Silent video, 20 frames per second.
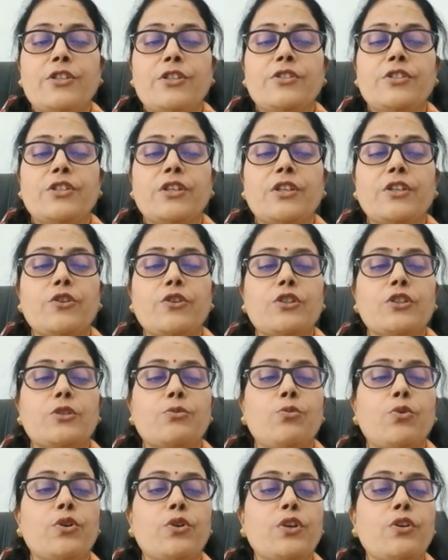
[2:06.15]
cigarette
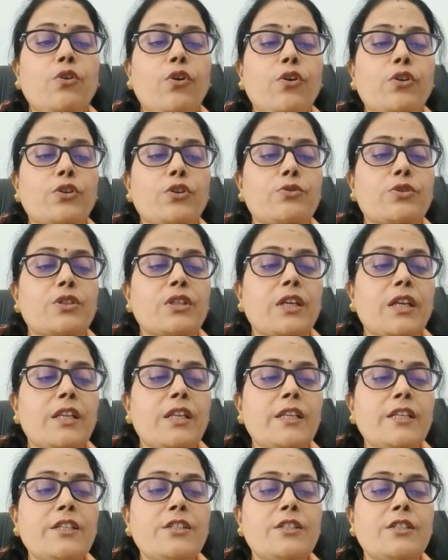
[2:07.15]
smoking or using
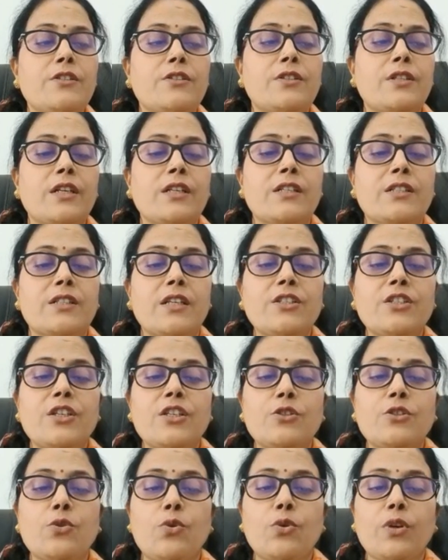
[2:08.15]
illicit drugs such as
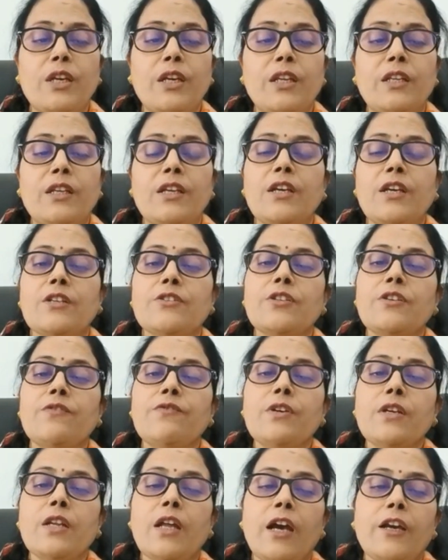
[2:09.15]
cocaine, severe
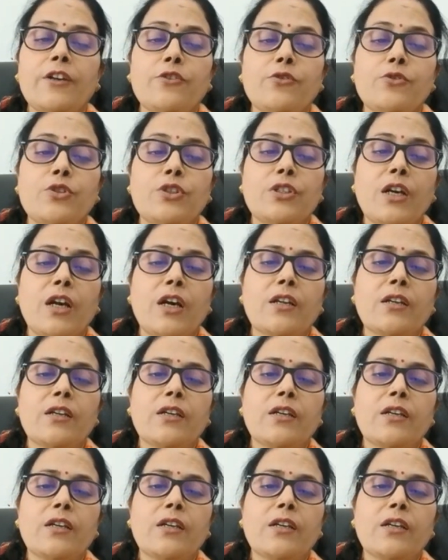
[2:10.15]
IUGR,